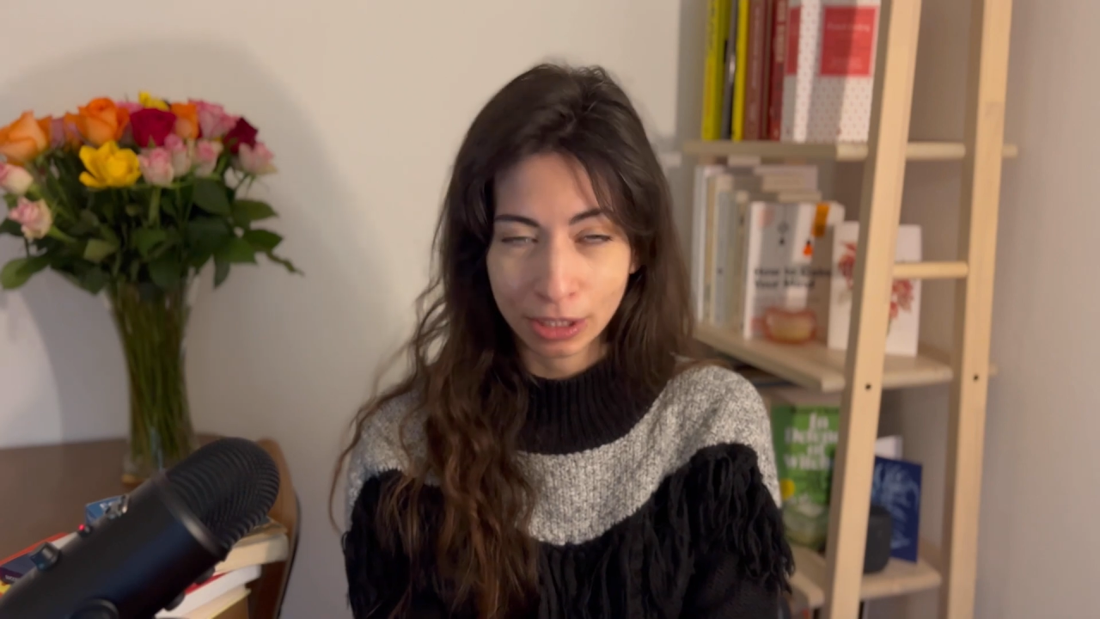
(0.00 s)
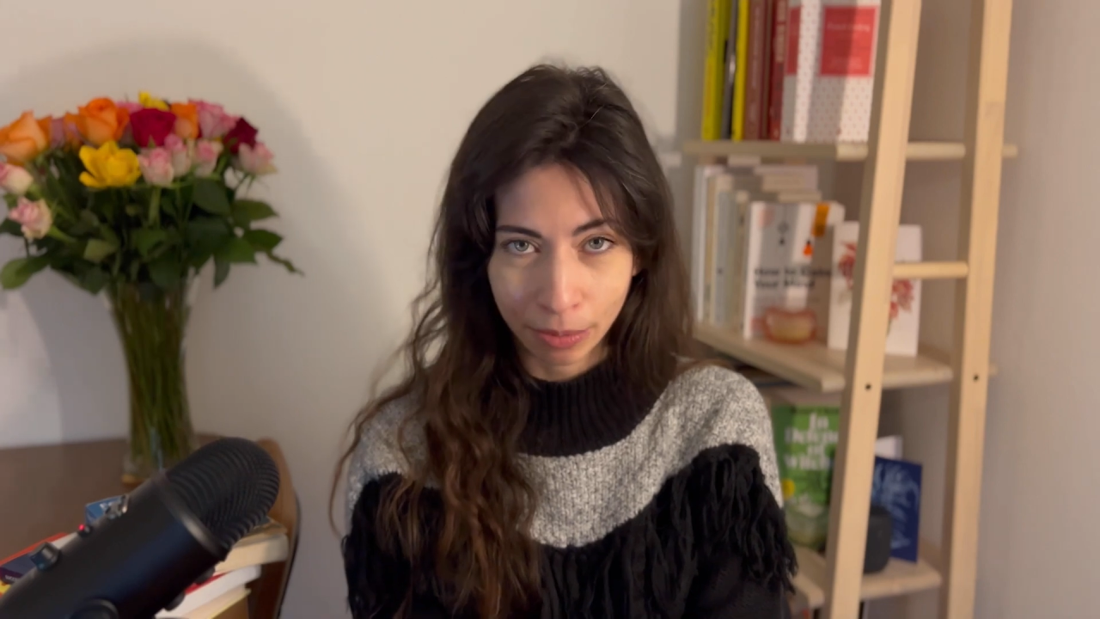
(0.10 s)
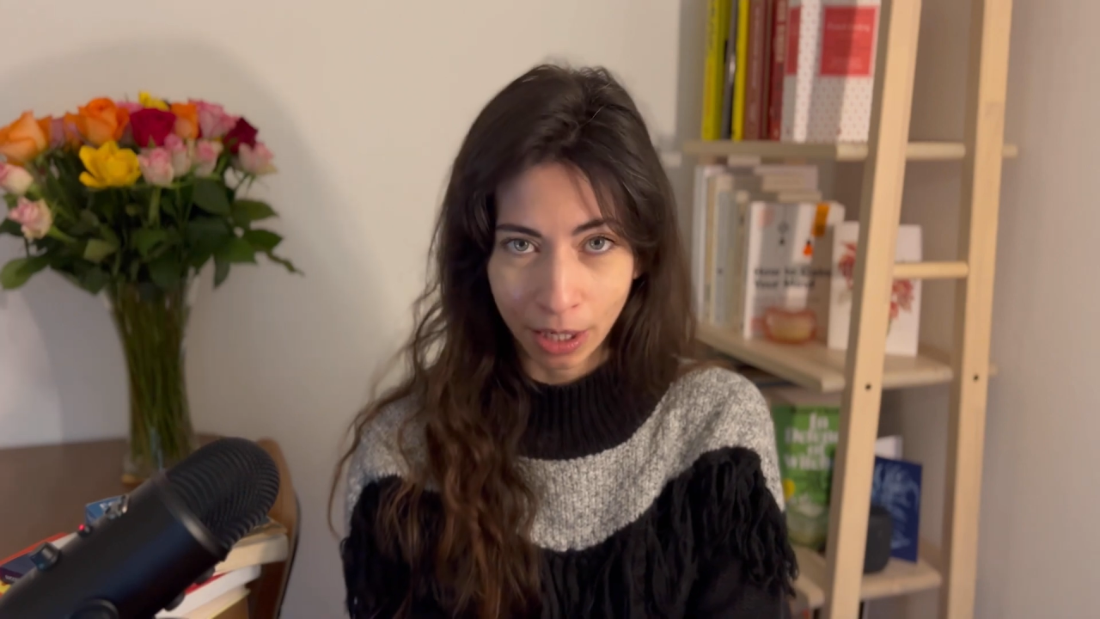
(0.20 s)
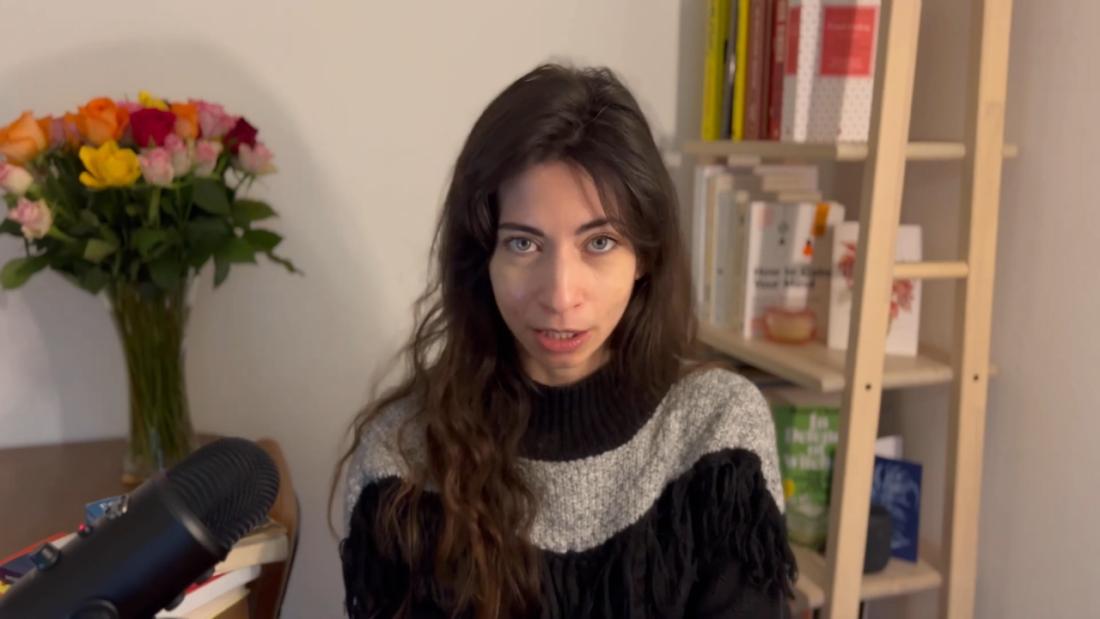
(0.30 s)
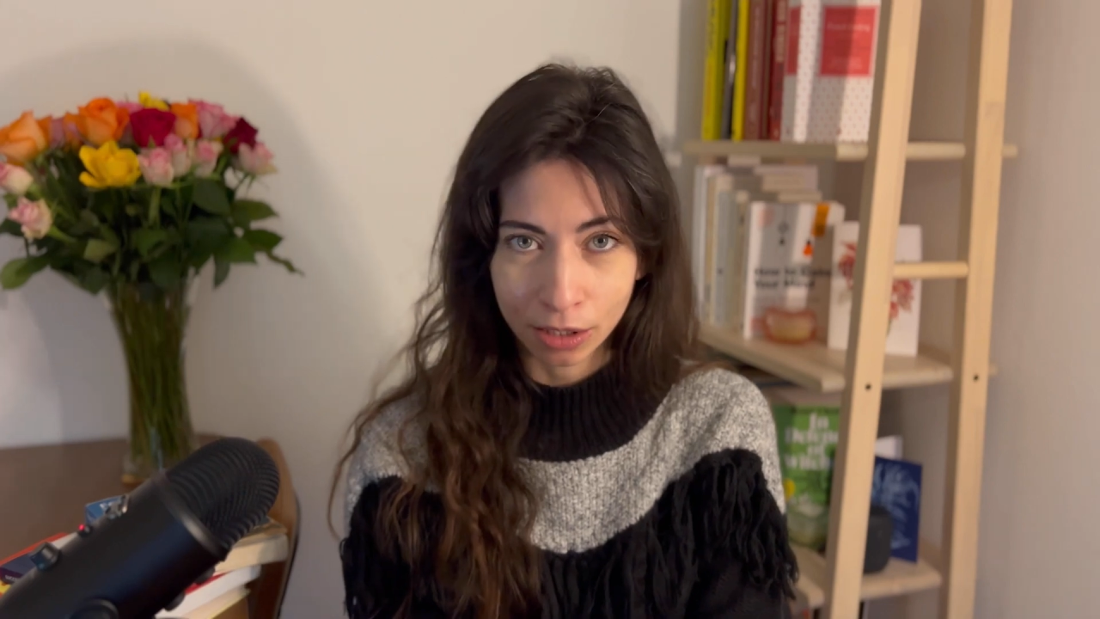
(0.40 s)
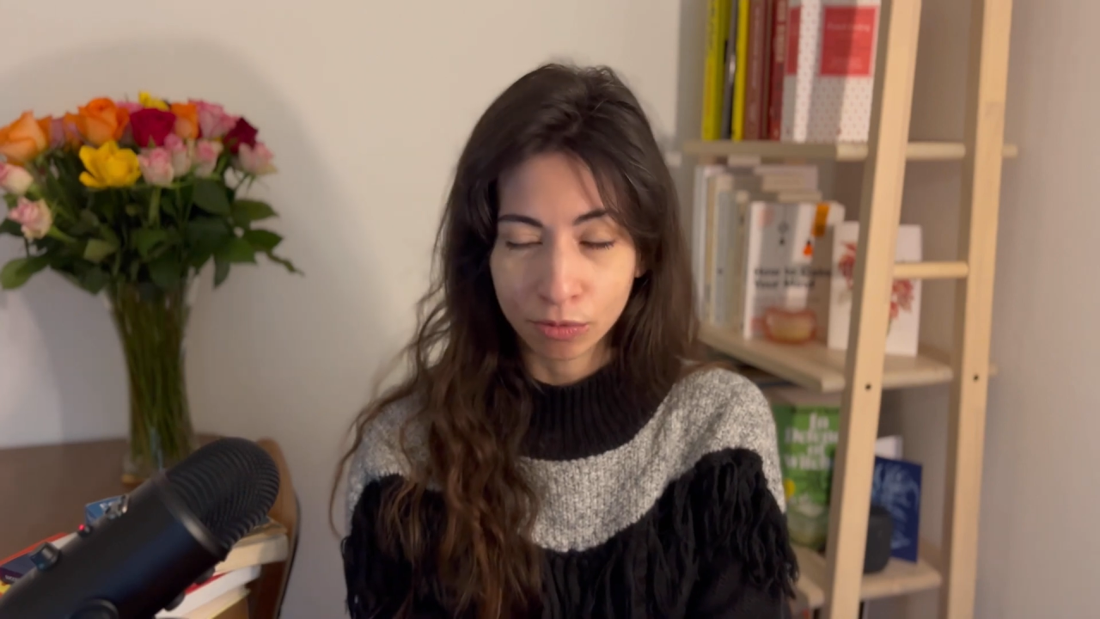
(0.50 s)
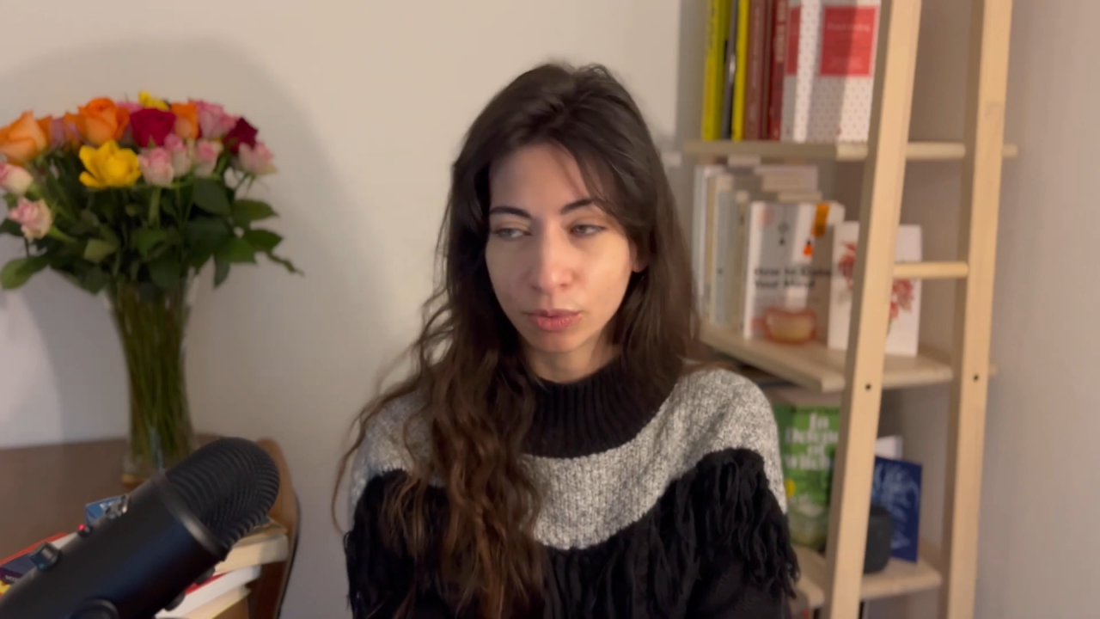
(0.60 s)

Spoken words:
partner,